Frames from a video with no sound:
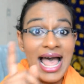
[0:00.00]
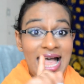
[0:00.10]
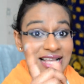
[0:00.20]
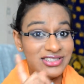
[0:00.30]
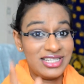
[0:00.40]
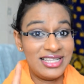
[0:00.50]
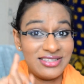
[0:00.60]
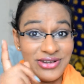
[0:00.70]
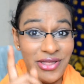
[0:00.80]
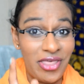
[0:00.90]
Actually,
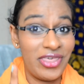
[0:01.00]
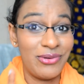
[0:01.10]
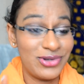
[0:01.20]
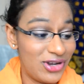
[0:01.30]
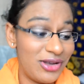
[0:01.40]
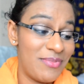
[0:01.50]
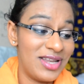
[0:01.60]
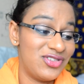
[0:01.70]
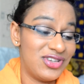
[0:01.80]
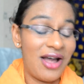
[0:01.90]
that's another thing which I can
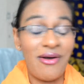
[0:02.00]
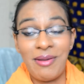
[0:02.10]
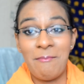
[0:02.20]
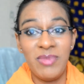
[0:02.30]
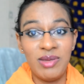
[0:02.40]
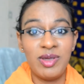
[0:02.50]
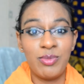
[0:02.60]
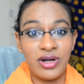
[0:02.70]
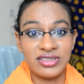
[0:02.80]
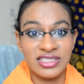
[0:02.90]
mention now.
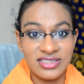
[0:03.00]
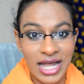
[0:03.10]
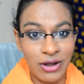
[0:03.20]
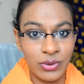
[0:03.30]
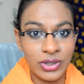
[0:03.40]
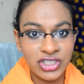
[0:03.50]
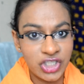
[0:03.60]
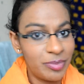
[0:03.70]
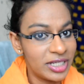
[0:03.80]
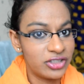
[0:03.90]
Memebox is now
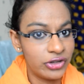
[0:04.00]
shipping to